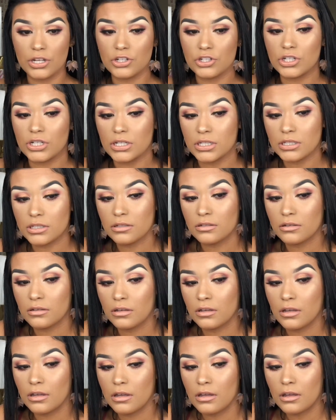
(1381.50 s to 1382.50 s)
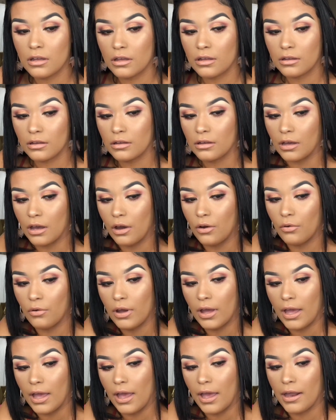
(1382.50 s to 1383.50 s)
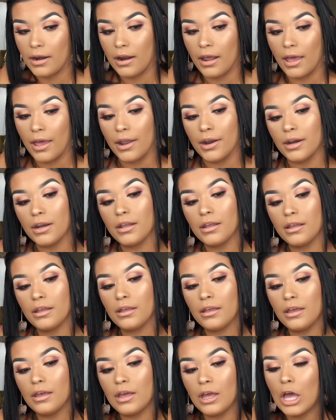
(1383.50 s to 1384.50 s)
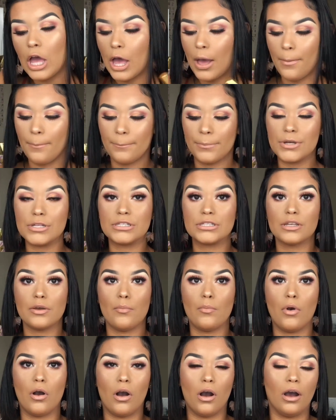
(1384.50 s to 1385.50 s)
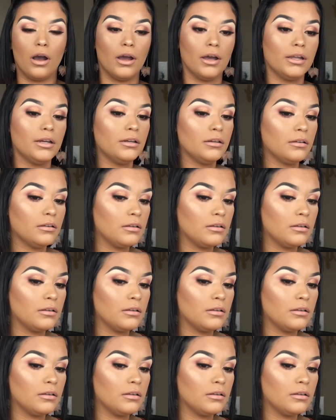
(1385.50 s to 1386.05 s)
and just go ahead and put some on.